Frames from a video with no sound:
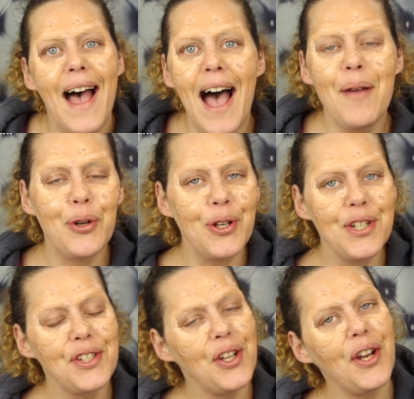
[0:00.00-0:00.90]
I'm gonna
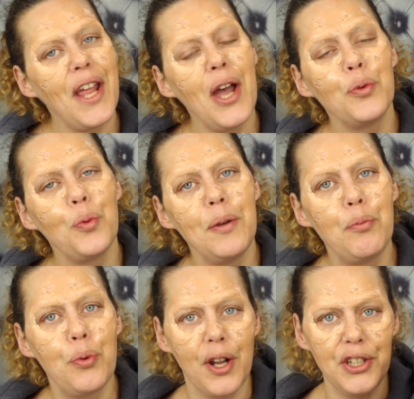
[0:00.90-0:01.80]
start out
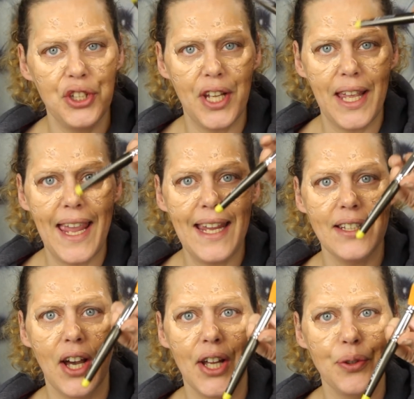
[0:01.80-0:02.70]
with brush
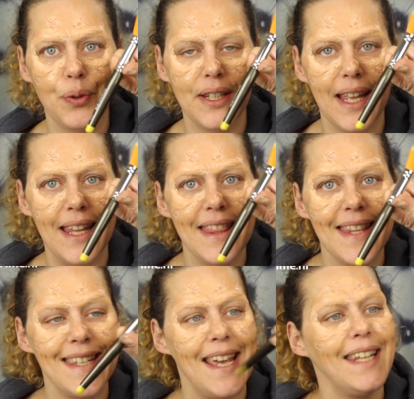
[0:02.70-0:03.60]

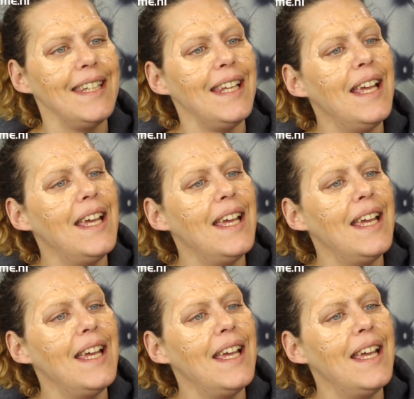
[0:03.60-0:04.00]
810.